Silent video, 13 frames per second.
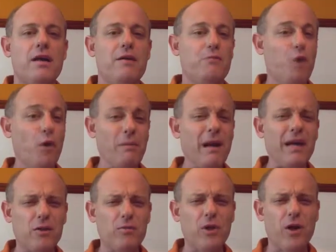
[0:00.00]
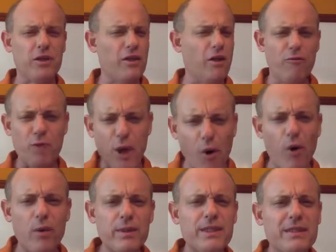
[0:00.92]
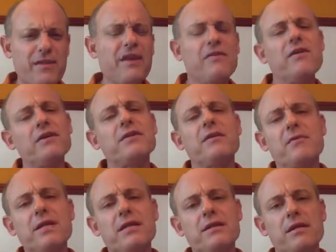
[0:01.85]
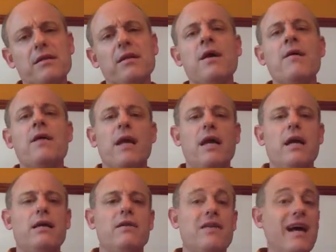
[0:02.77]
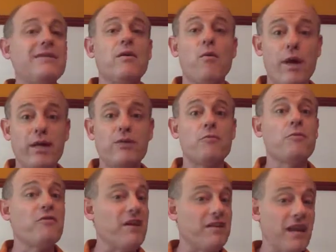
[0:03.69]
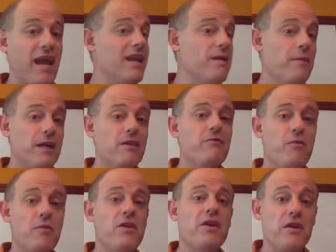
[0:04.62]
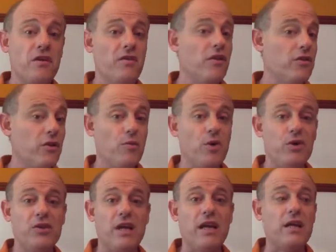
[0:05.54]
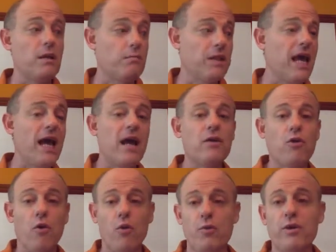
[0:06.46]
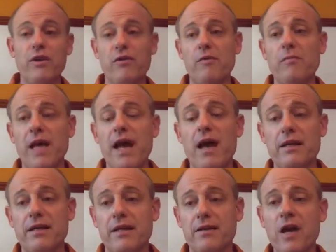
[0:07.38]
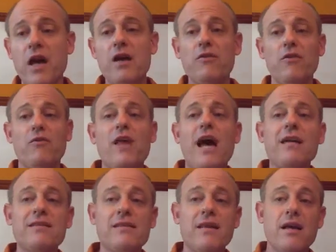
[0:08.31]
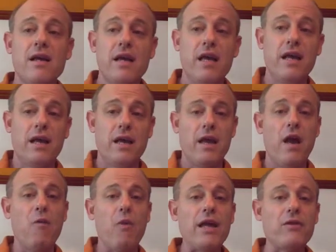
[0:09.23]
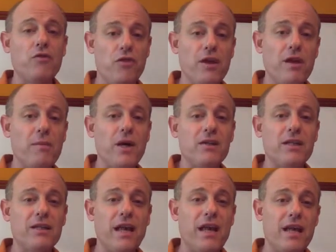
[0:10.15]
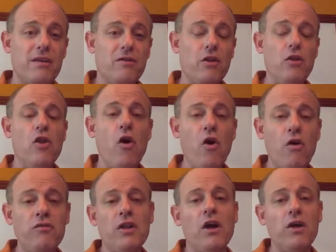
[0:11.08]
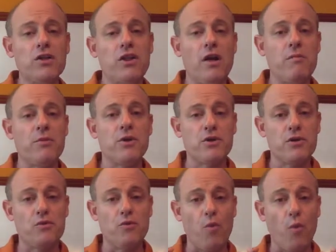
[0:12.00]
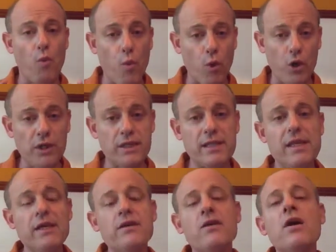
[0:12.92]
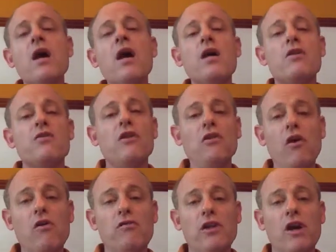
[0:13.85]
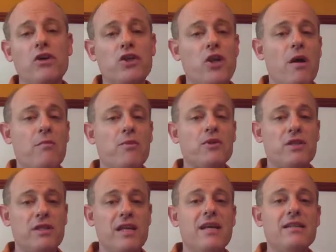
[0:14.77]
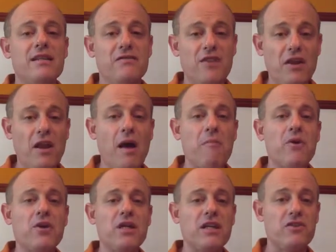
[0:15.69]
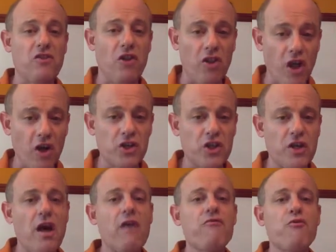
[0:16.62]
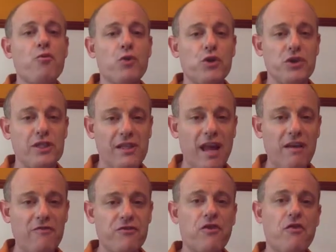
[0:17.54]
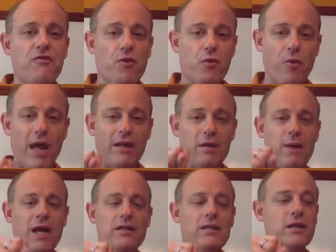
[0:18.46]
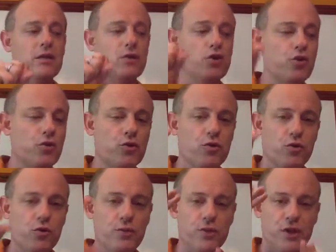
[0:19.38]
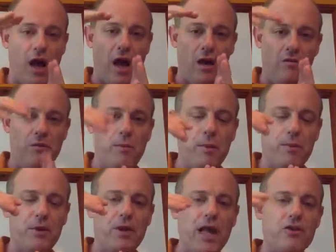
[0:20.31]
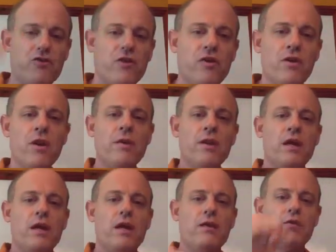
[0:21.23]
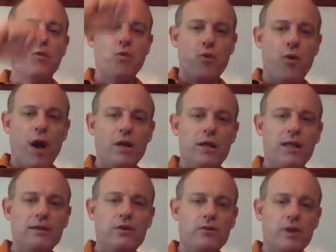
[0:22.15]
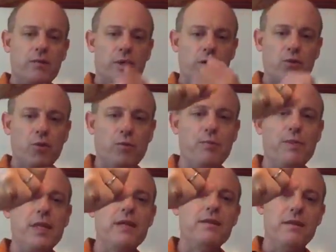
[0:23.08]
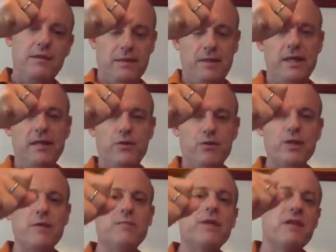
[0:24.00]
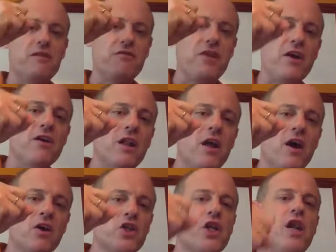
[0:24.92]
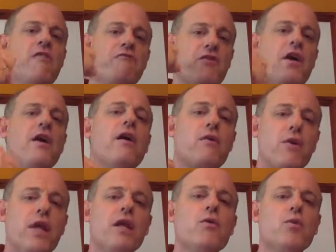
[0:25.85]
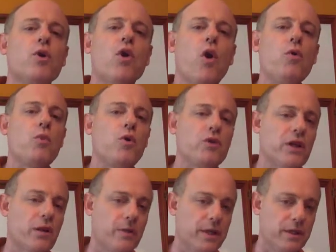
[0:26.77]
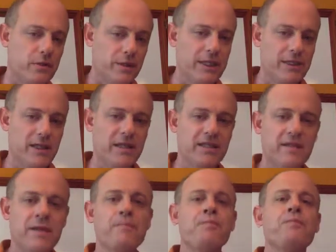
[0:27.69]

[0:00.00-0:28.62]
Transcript: going back to Mlodinov. We always think there's a reason, and that's a way to prevent anybody from thinking that there was any plan or reason behind it. So that's a way to think about it, and the law of large numbers works here. The law of large numbers says if a number is large enough, we're safe. So if you're randomizing two groups out of a population and group 1 gets treatment, group B doesn't get treatment, if they're large enough, they are equal on most characteristics